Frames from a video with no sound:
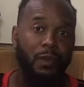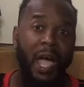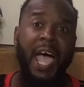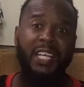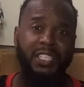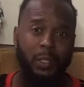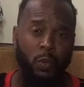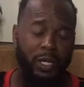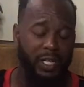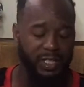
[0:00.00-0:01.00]
actually
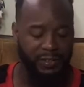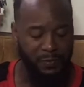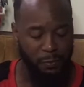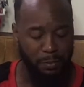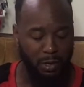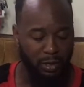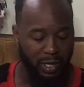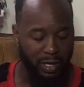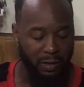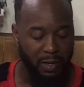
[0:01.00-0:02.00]
winning this football
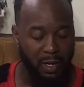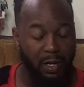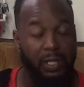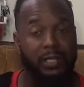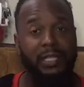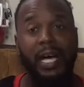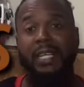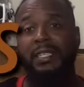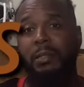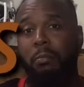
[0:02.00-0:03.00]
game.
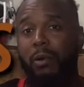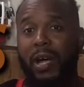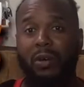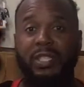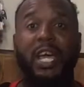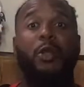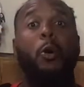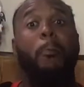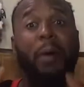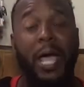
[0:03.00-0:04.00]
Titans and Browns. Now
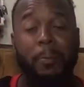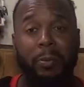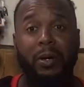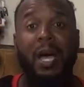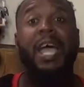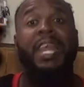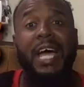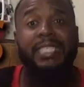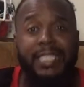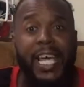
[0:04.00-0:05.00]
on paper, and
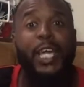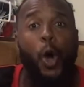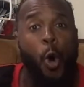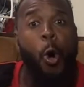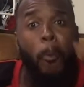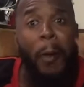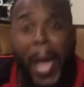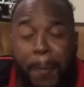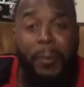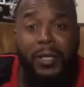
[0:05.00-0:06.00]
I said on
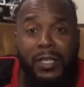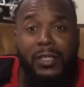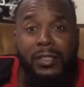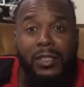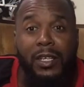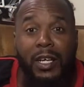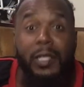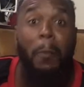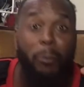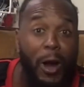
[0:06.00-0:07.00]
paper,
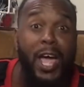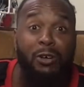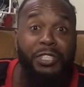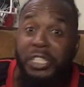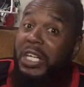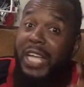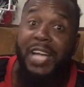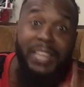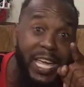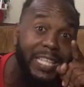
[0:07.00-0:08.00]
the Browns look
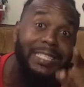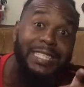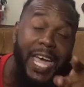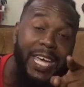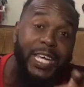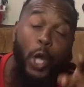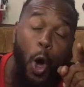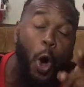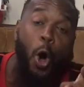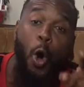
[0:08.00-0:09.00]
like they could take it
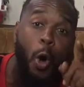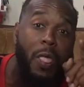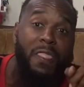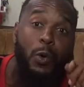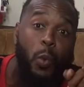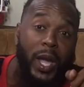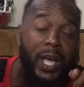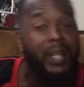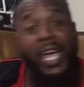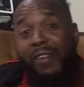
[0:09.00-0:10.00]
all the way.
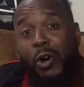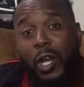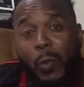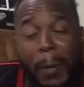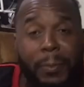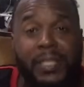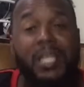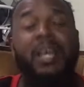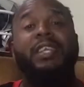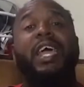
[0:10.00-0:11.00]
They have all the weapons.
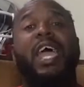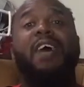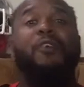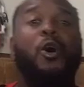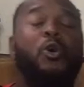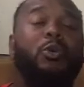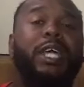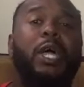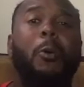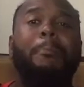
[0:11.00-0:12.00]
They have
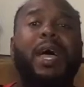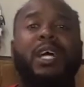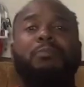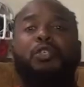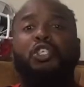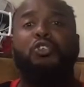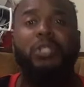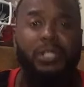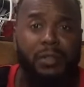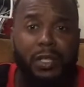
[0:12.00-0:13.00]
Odell Beckham
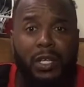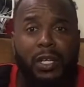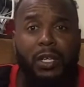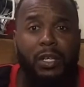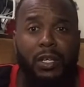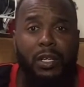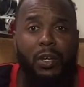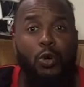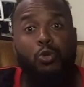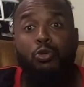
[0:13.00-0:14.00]
Jr.,
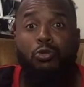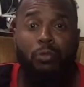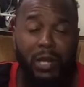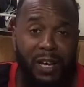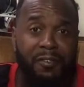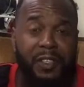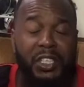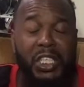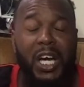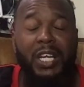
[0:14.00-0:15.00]
who left the
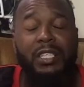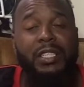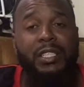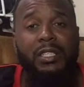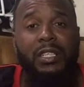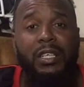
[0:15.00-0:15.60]
Giants